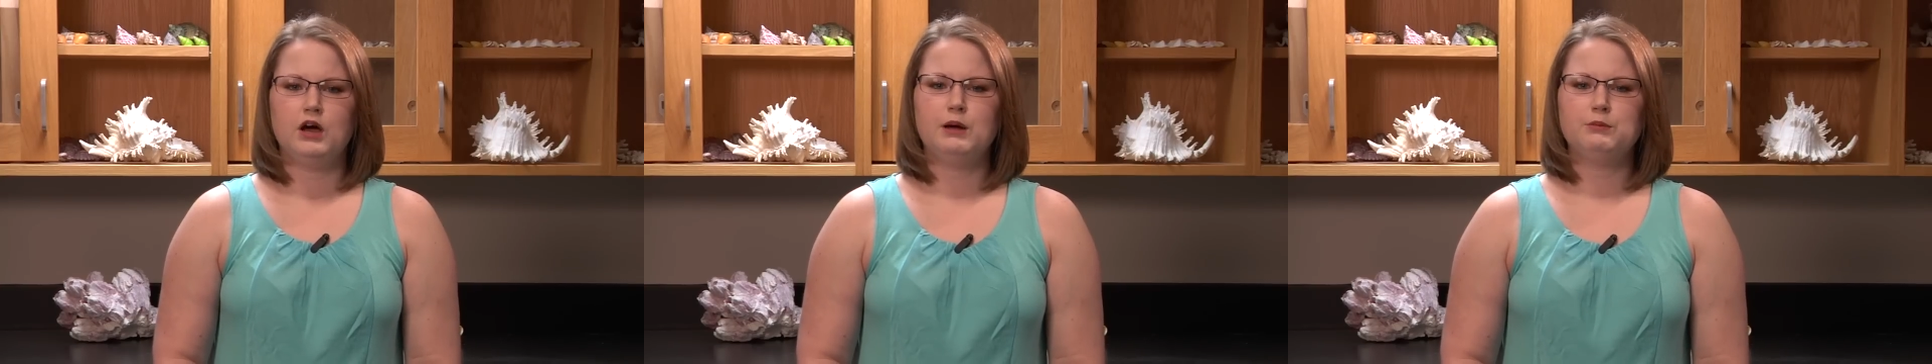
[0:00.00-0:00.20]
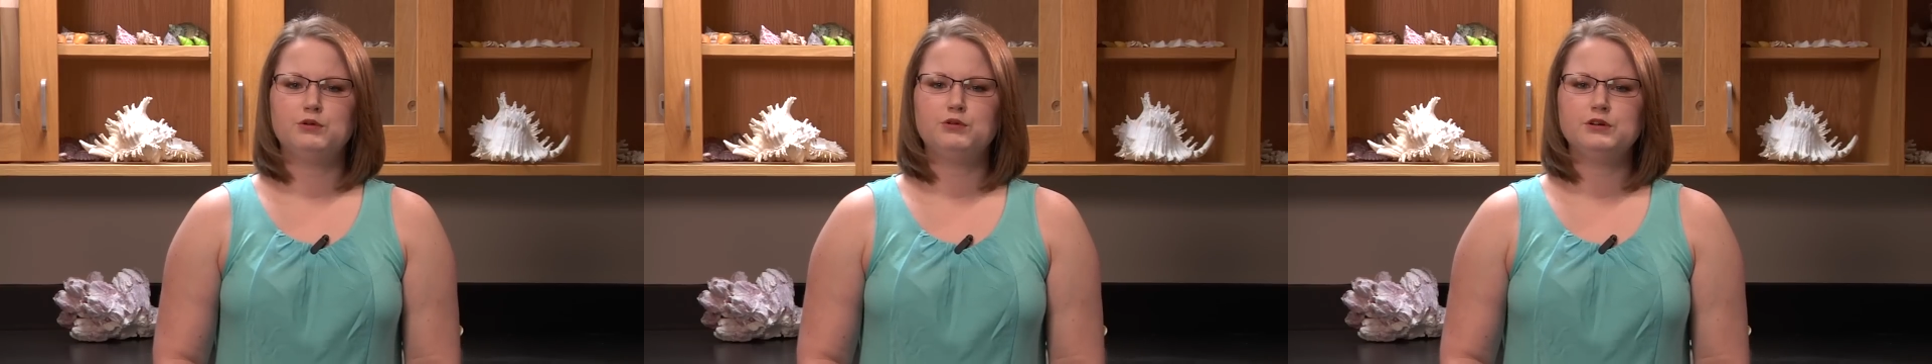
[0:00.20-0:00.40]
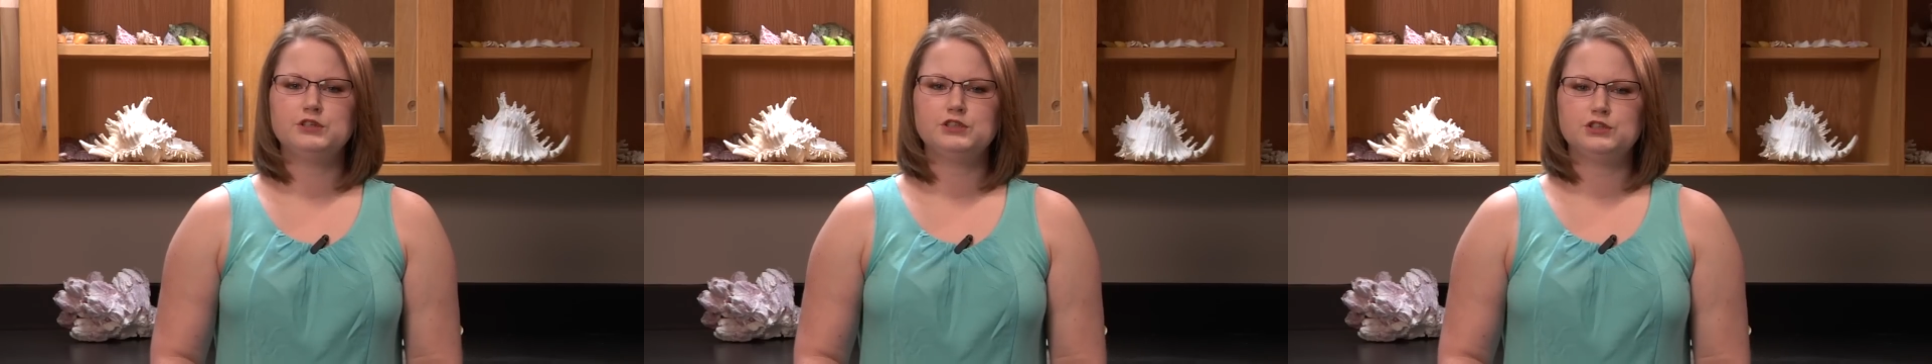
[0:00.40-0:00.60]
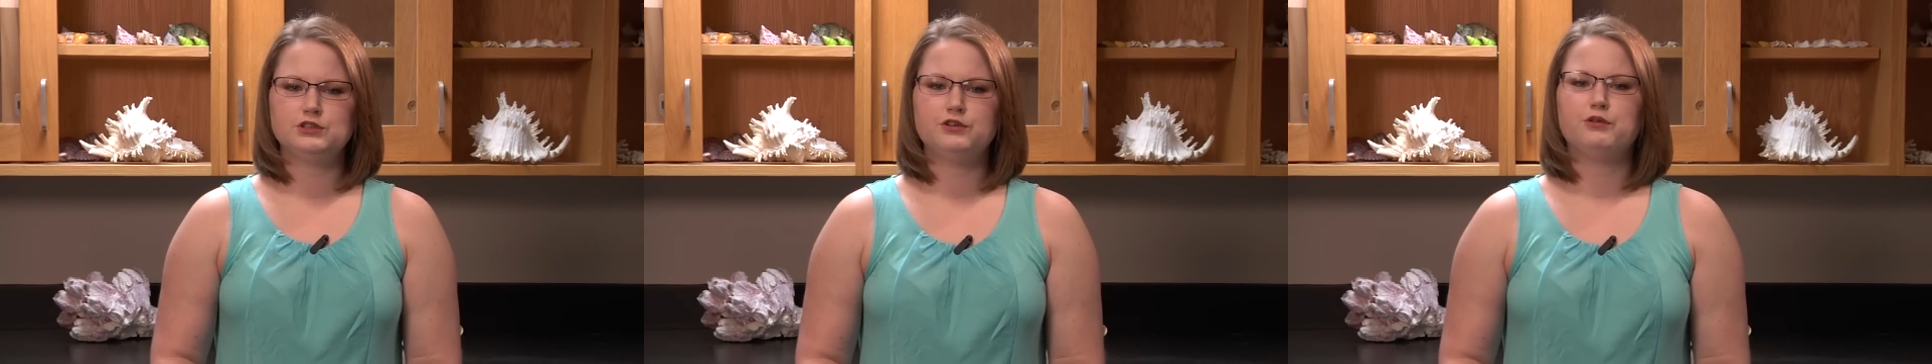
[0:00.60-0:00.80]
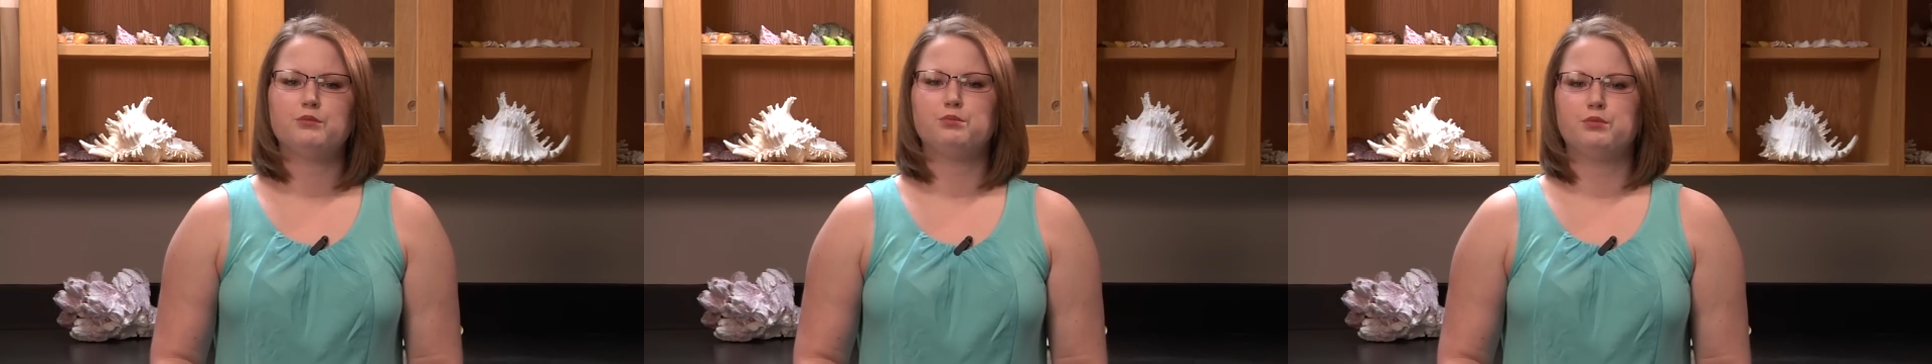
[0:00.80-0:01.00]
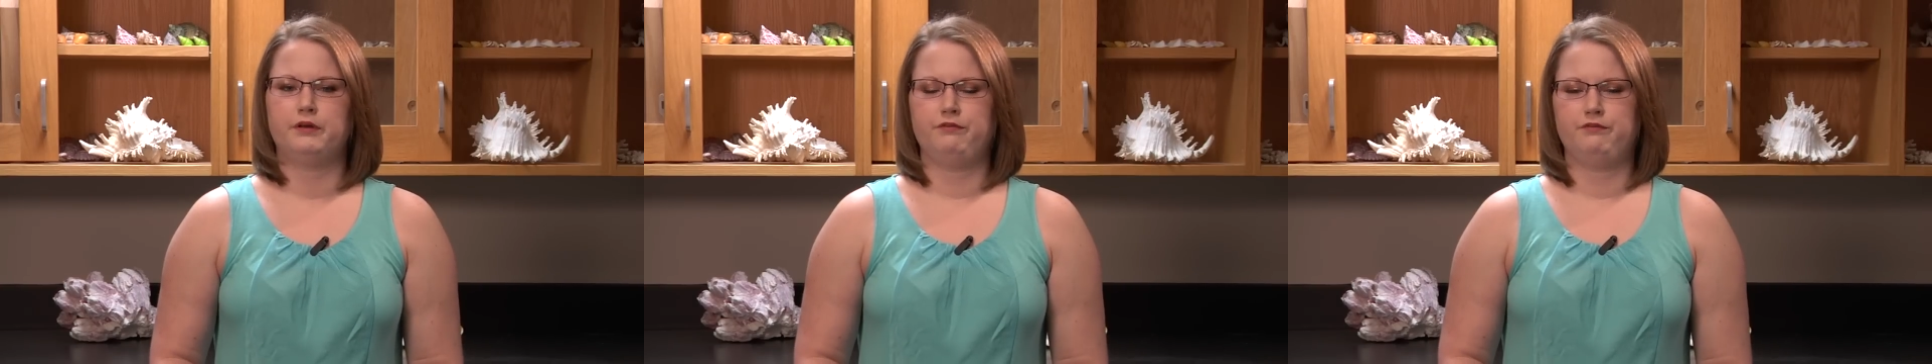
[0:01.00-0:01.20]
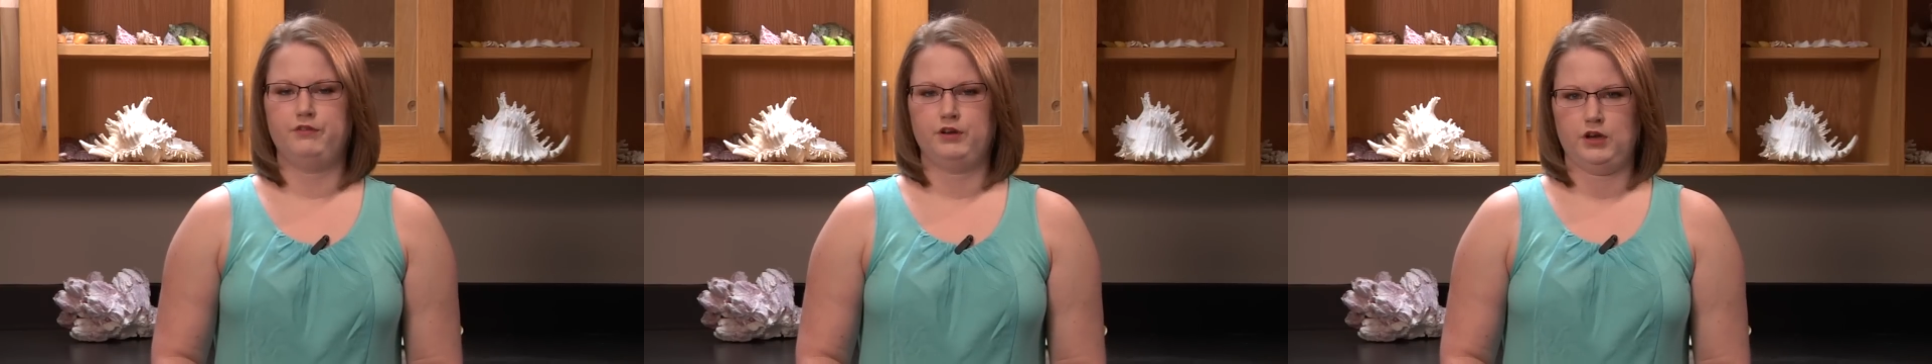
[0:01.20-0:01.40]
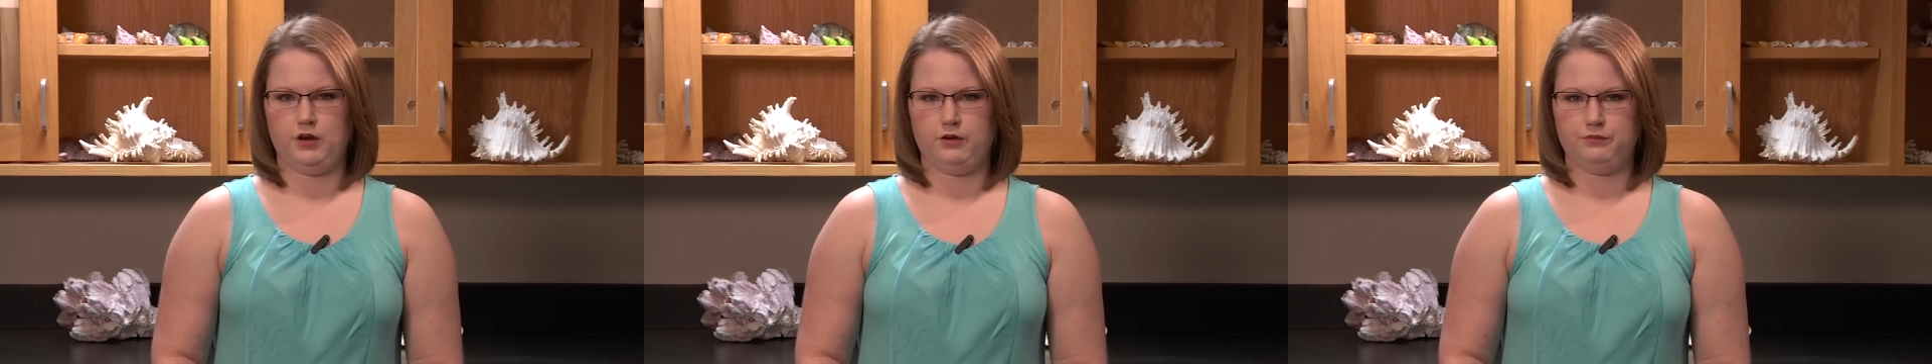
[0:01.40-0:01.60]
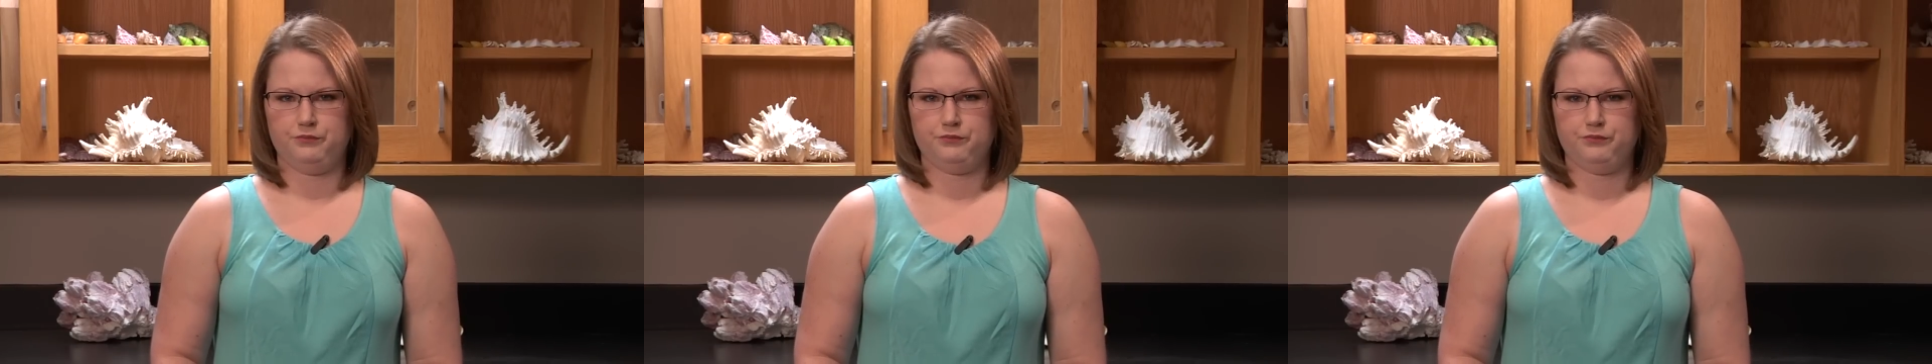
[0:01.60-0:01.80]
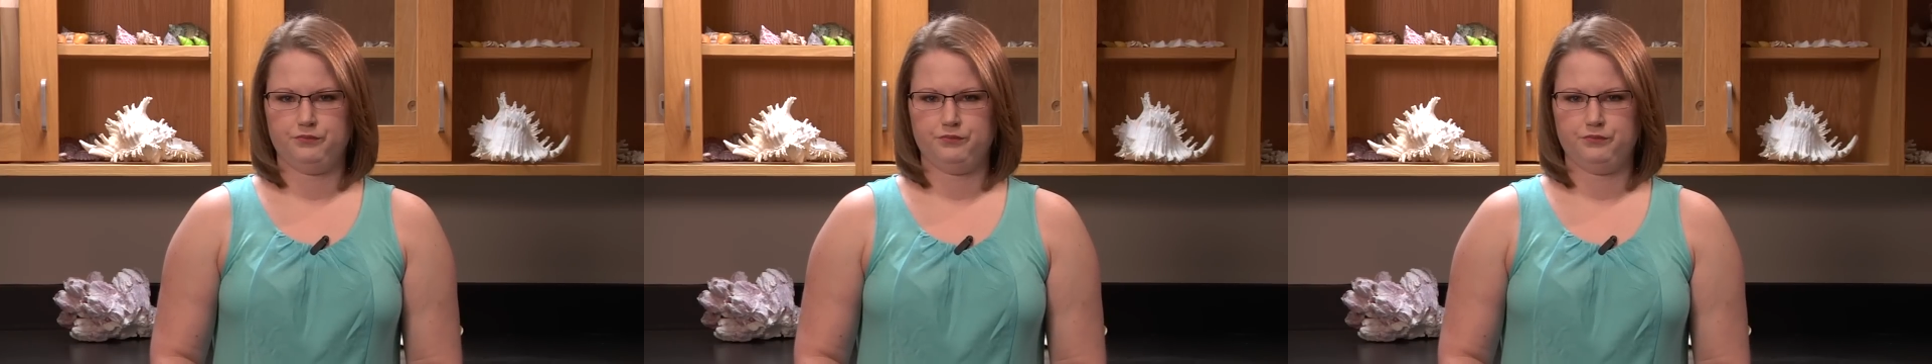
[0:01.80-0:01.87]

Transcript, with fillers: I'm going to show you a brief video.